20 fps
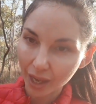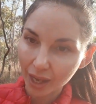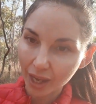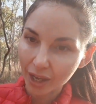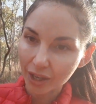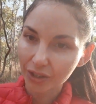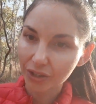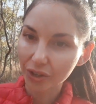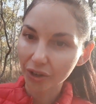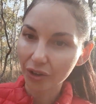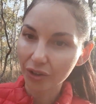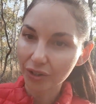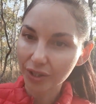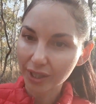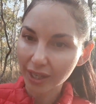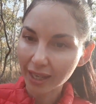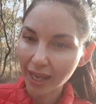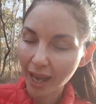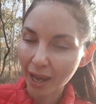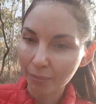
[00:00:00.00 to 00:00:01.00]
So
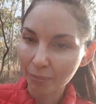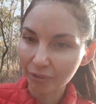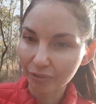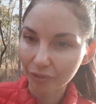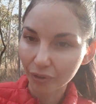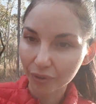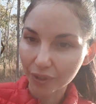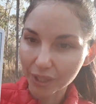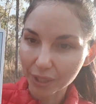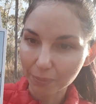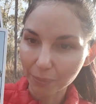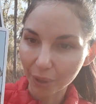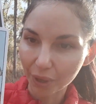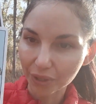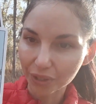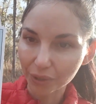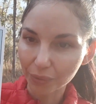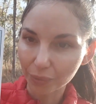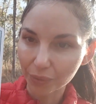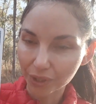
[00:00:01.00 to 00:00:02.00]
see how before this
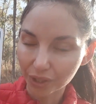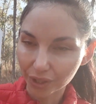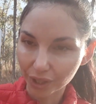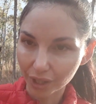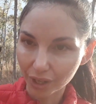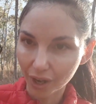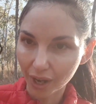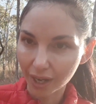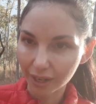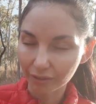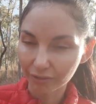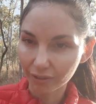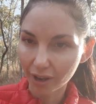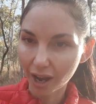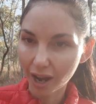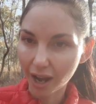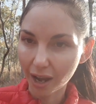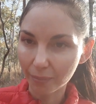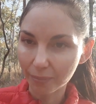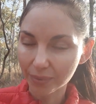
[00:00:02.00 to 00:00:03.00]
person was the Knight of
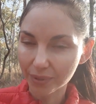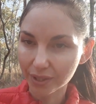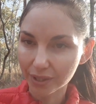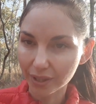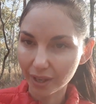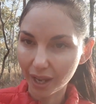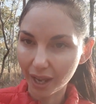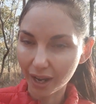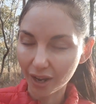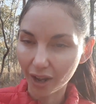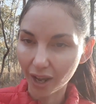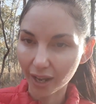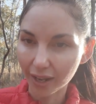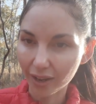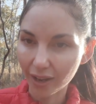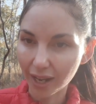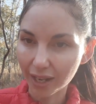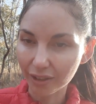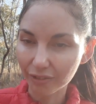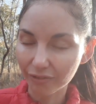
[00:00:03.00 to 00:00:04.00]
Cups, and I
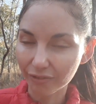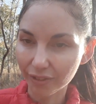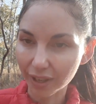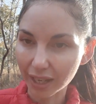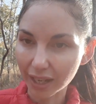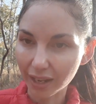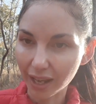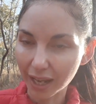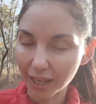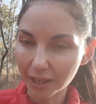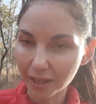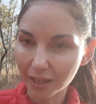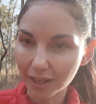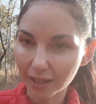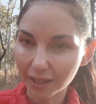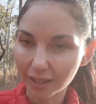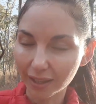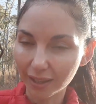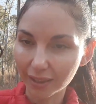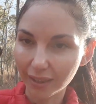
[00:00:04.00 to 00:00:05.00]
kind of feel like
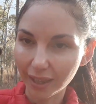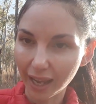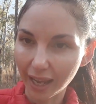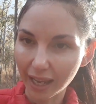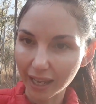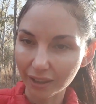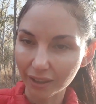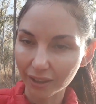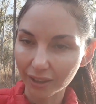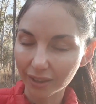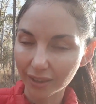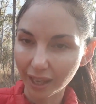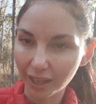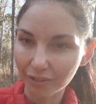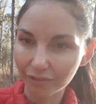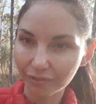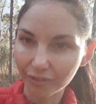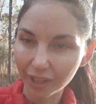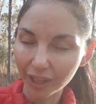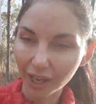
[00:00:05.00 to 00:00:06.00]
they
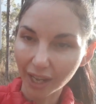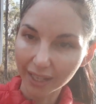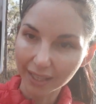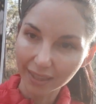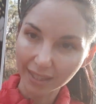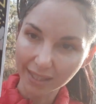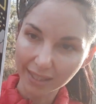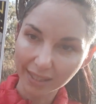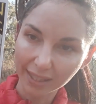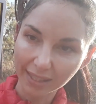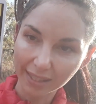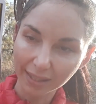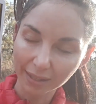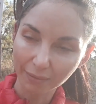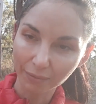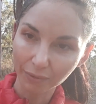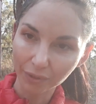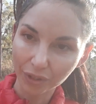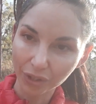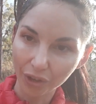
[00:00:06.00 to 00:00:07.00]
feel like this
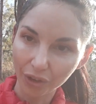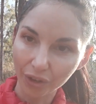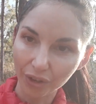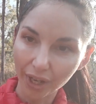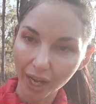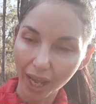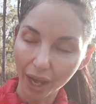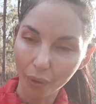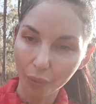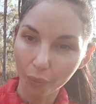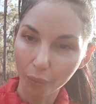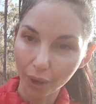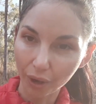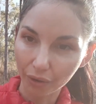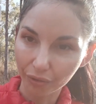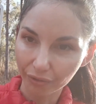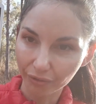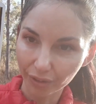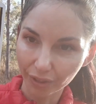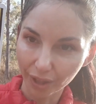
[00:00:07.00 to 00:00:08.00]
hasn't turned out well
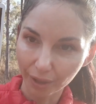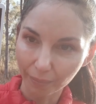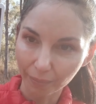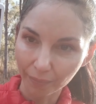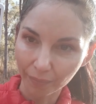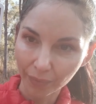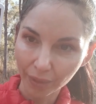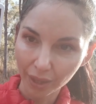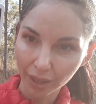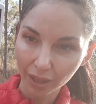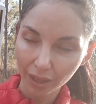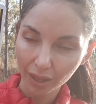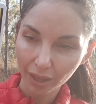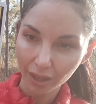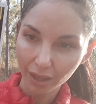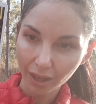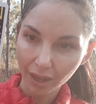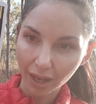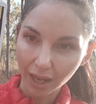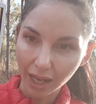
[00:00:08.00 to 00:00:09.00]
for them,
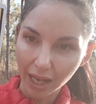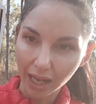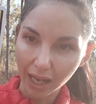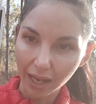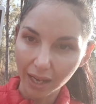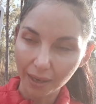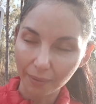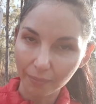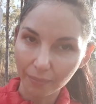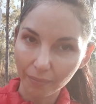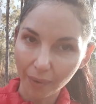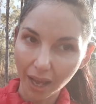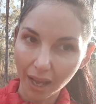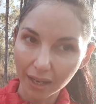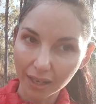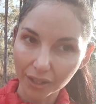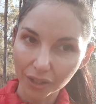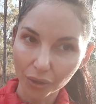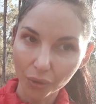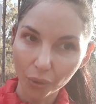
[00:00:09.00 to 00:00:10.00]
and
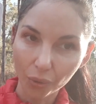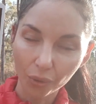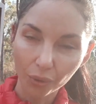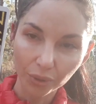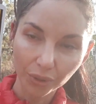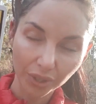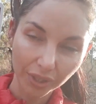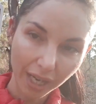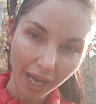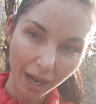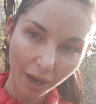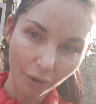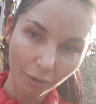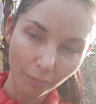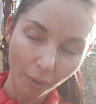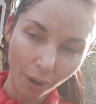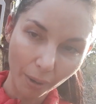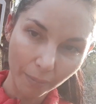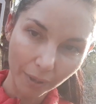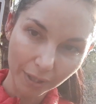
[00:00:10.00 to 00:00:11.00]
it's caused Tower
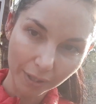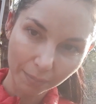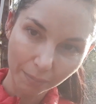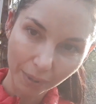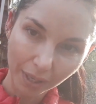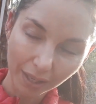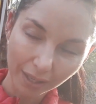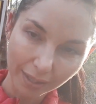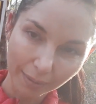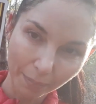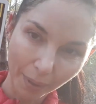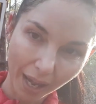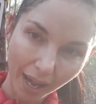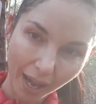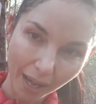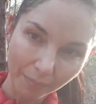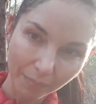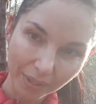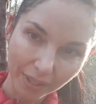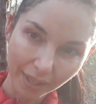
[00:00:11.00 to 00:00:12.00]
moments because
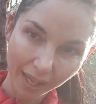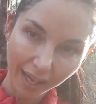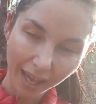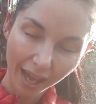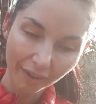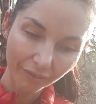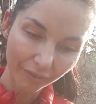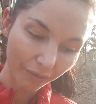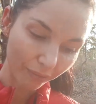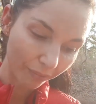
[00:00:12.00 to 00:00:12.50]
perhaps they haven't